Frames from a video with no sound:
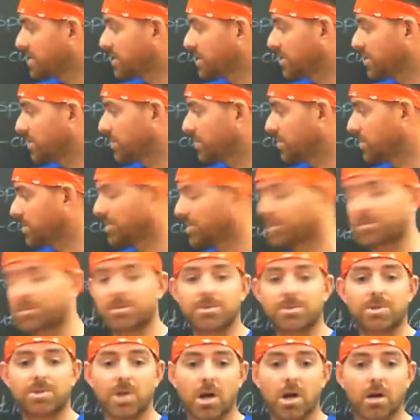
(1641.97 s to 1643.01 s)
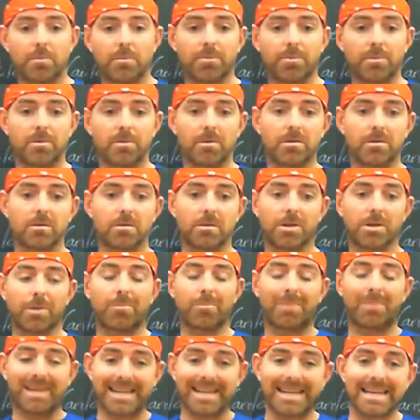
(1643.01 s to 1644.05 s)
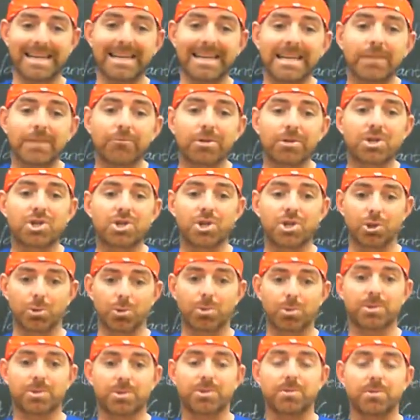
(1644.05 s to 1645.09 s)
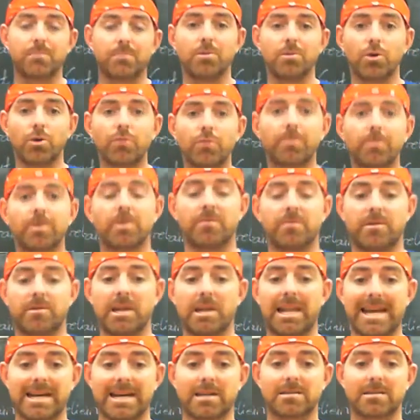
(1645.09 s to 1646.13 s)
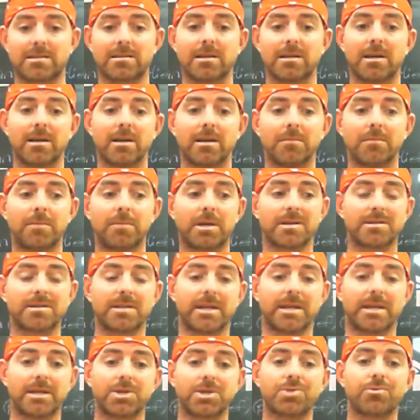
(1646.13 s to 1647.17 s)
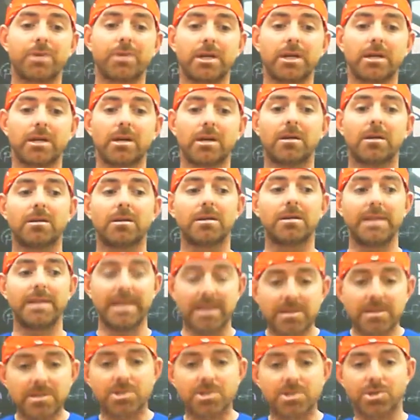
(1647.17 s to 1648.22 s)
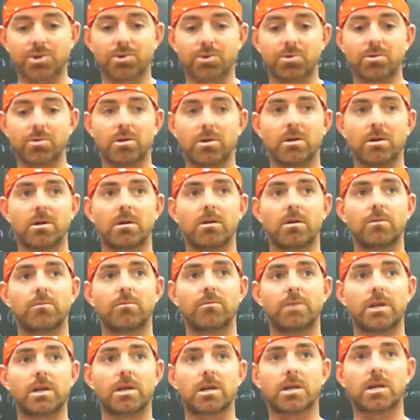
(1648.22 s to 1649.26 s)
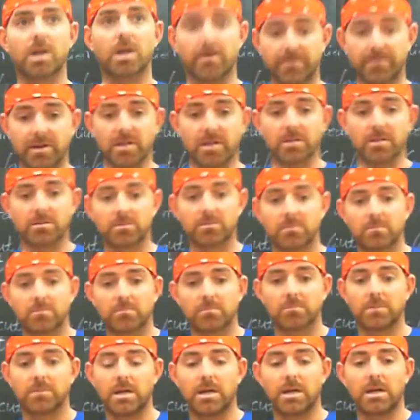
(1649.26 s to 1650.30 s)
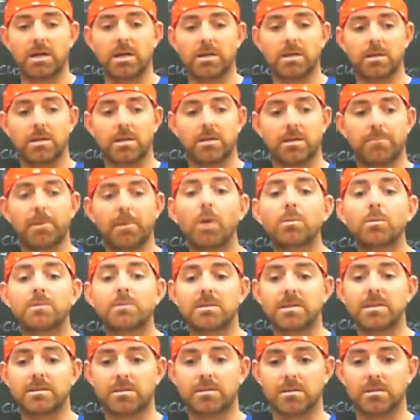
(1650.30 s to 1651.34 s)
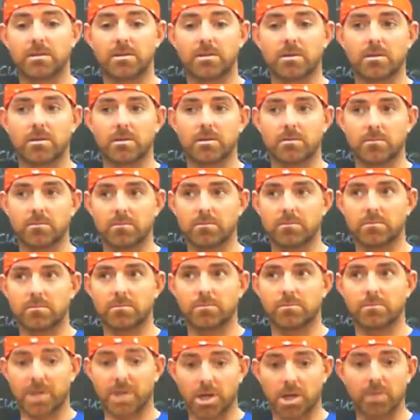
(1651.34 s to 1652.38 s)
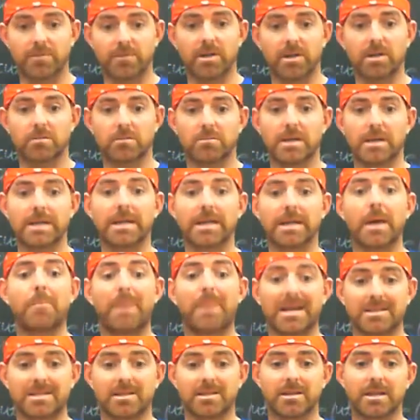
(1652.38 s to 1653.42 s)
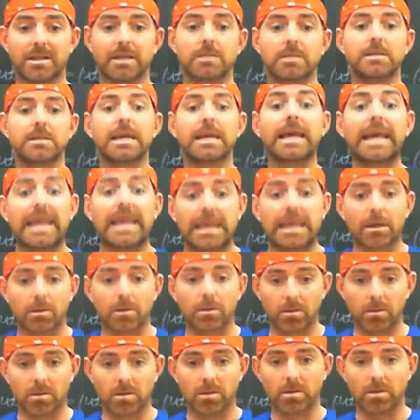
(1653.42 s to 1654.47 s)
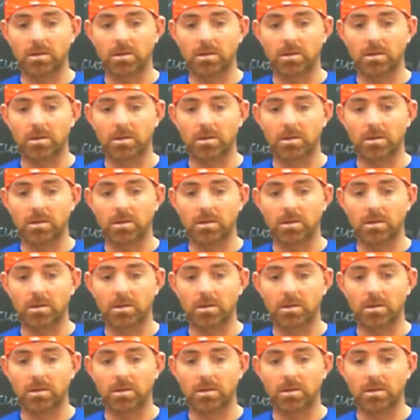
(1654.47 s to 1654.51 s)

to stop or completely reduce movement of the legs because the injury needs to recover. The bones need to recover and get better. They need to heal.